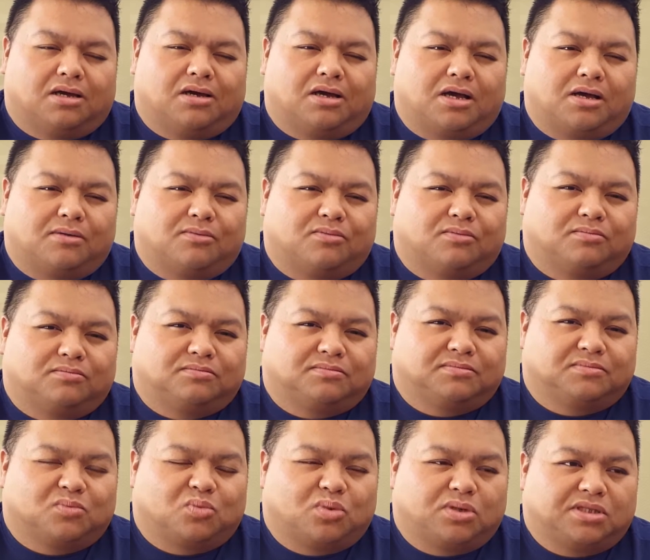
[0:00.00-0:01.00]
Um,
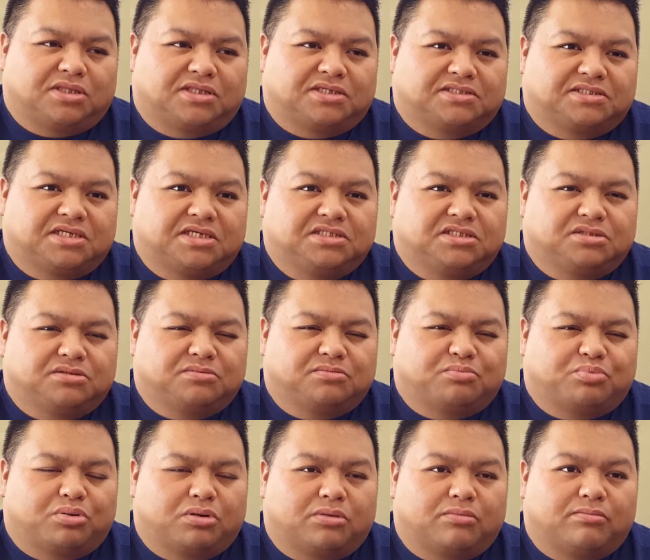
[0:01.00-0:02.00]
with the season
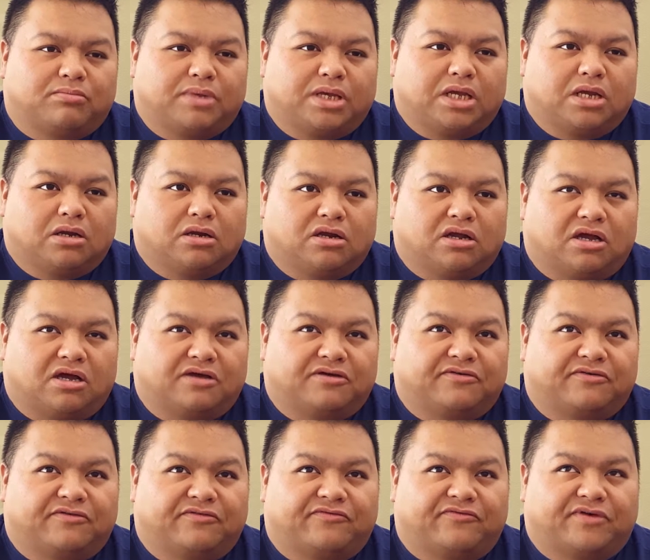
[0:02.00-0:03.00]
premiere
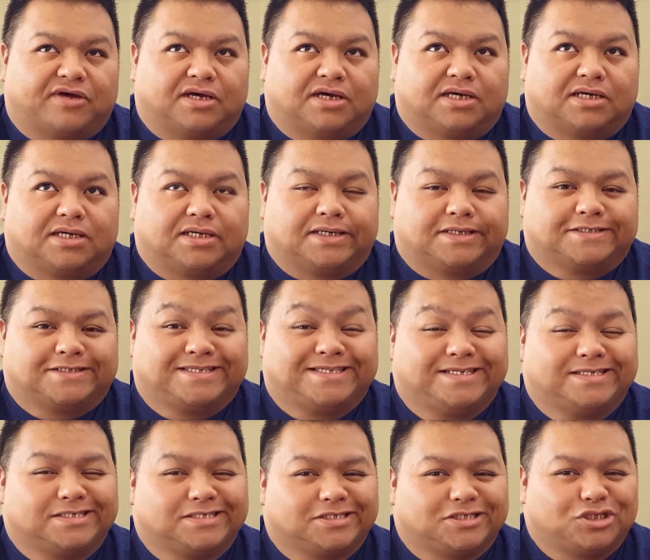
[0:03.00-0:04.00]
of uh,
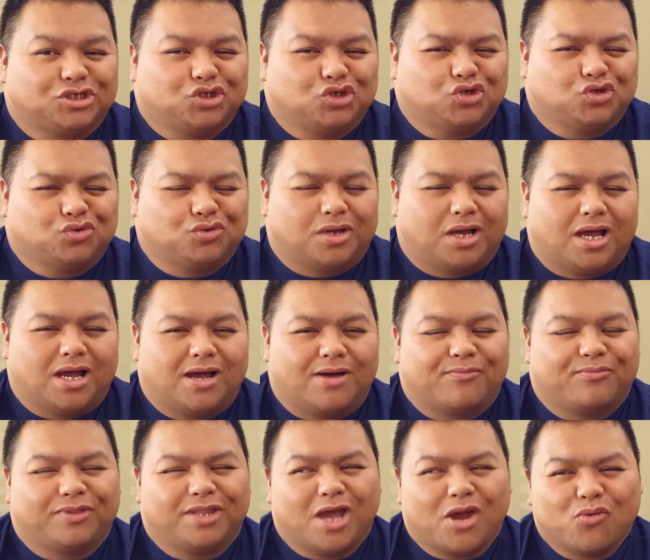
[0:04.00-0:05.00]
season two,
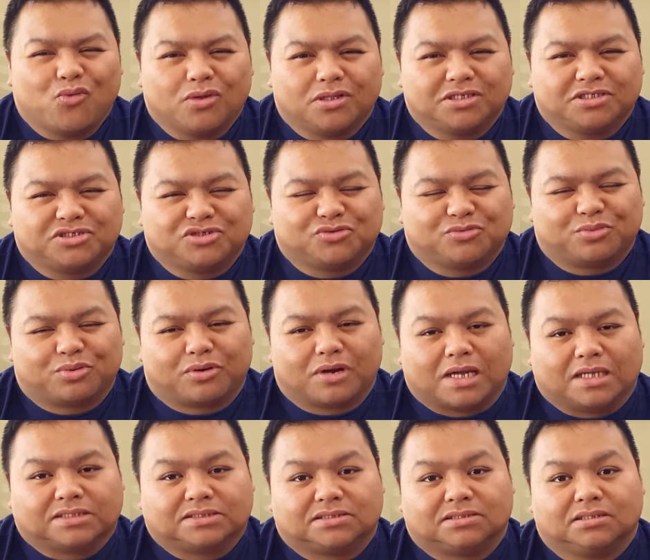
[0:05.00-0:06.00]
I'm not really too
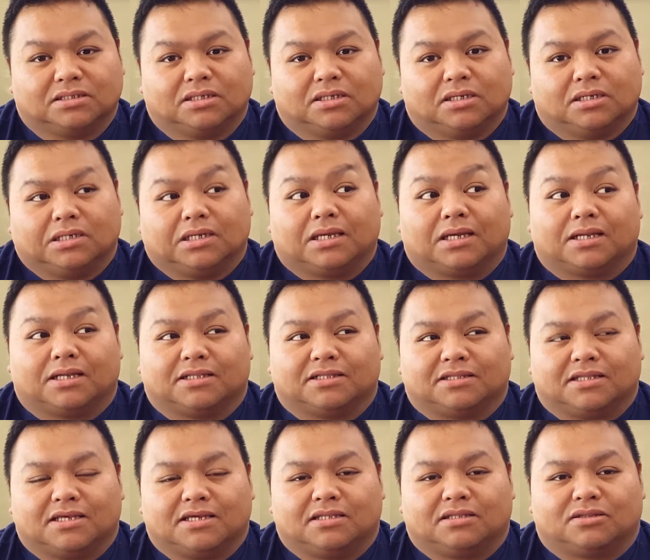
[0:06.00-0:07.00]
impressed. And I
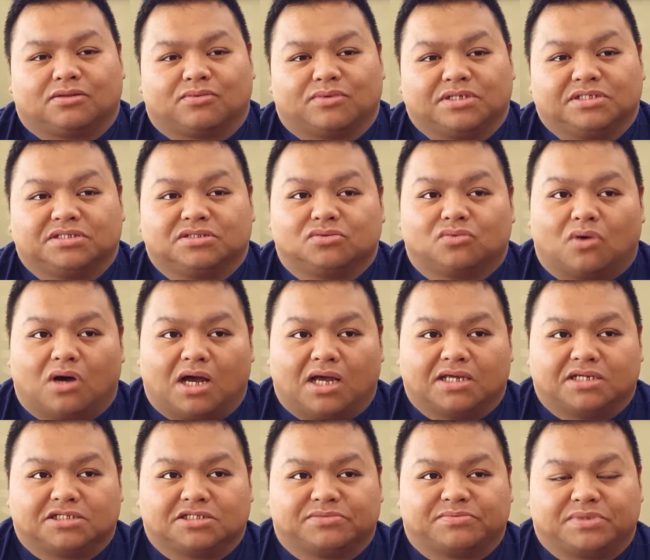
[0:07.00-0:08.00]
think the reason
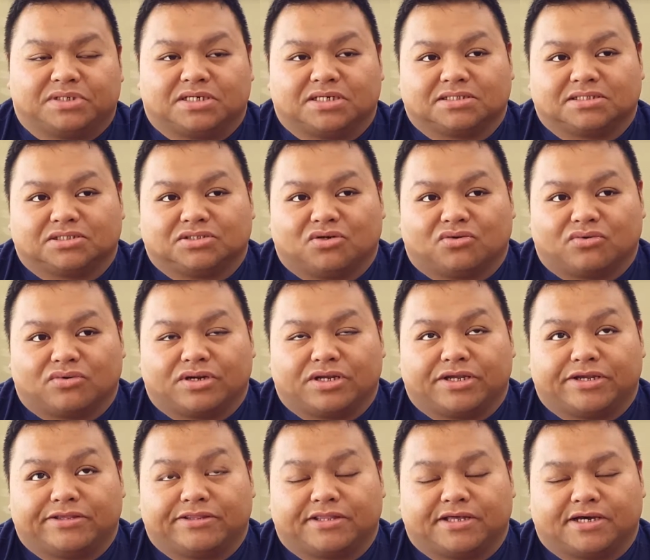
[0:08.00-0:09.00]
why is because
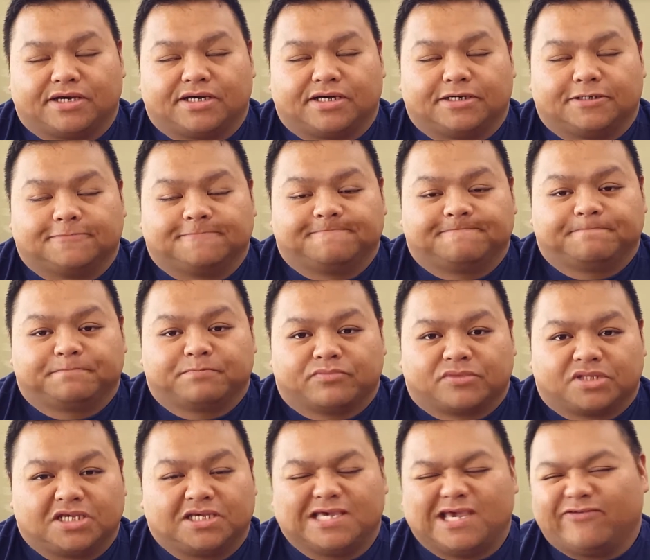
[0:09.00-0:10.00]
during the
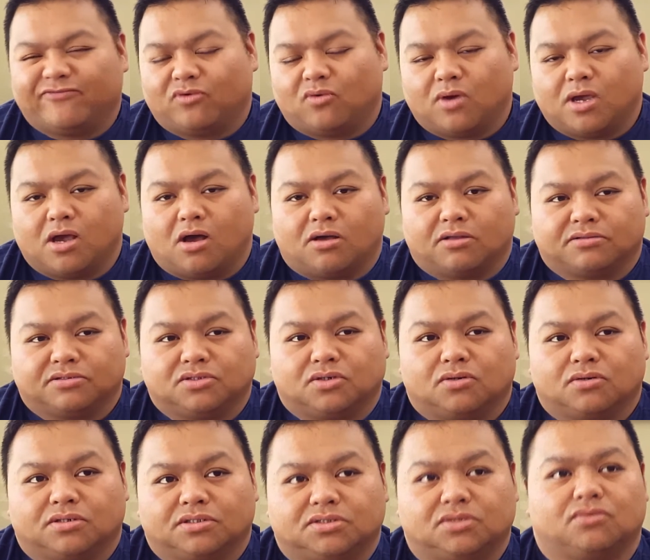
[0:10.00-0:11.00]
they gave away
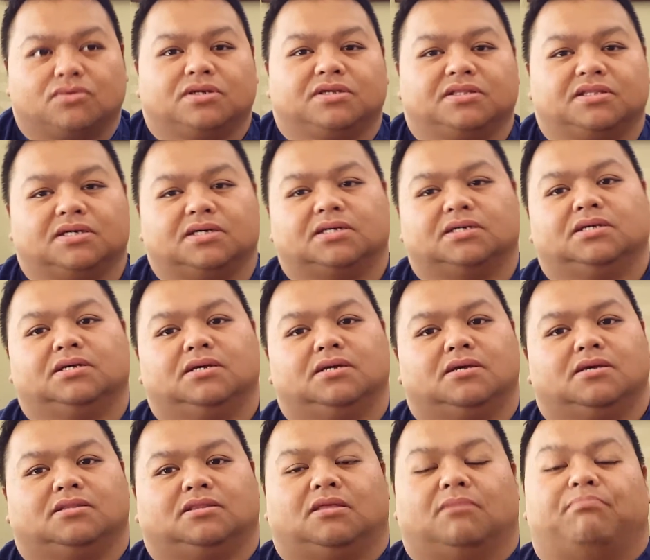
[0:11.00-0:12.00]
during during the
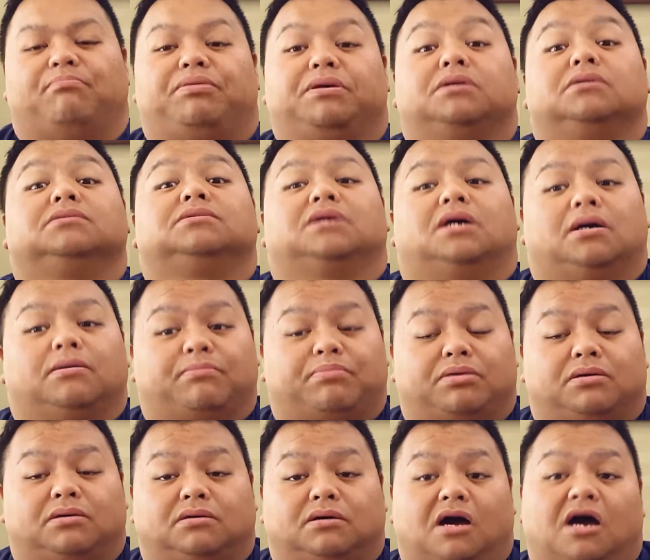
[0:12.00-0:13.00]
the build up
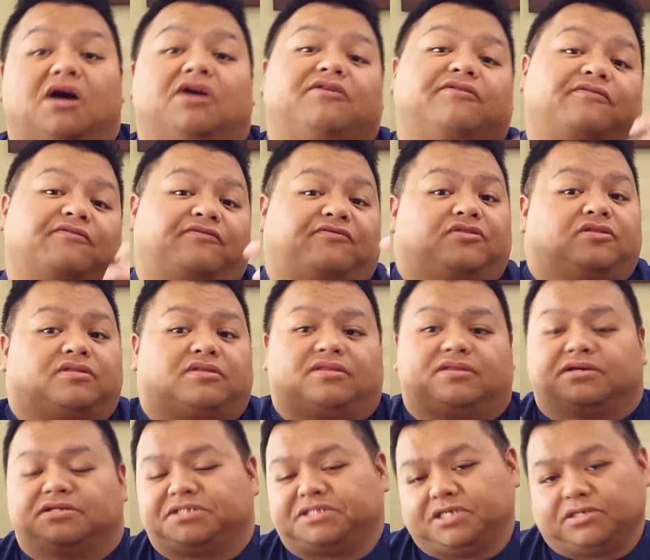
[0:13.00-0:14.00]
of
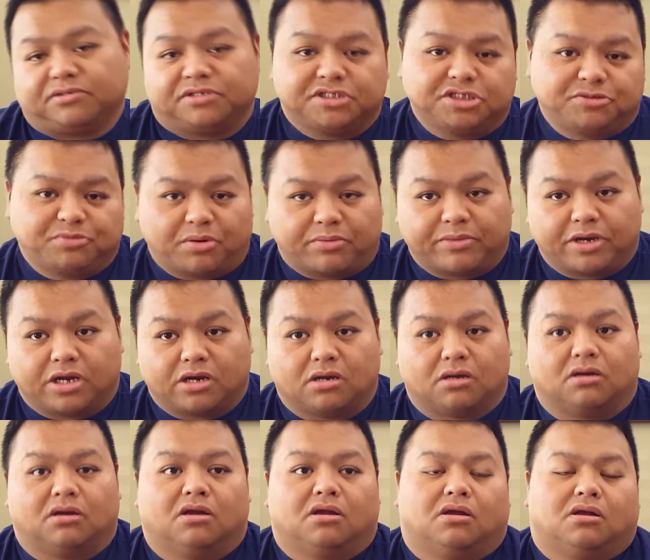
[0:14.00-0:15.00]
the series
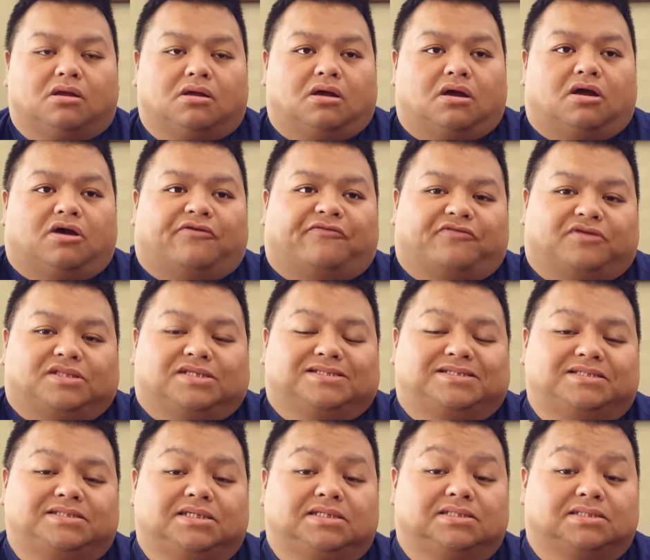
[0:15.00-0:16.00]
premiere uh, for
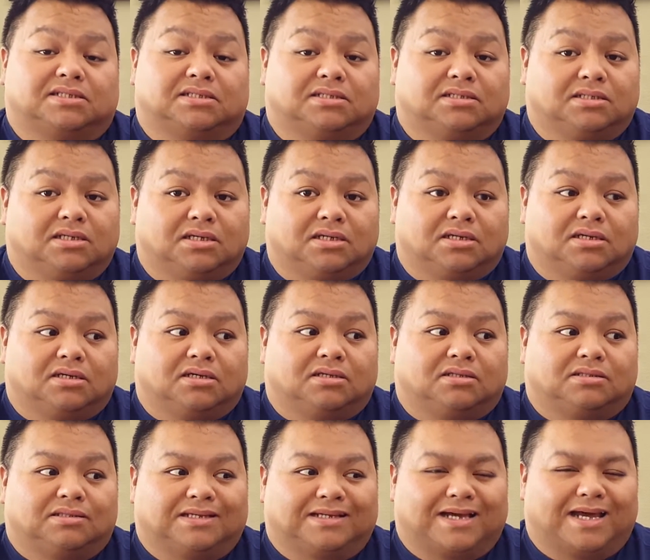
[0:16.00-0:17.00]
this season, they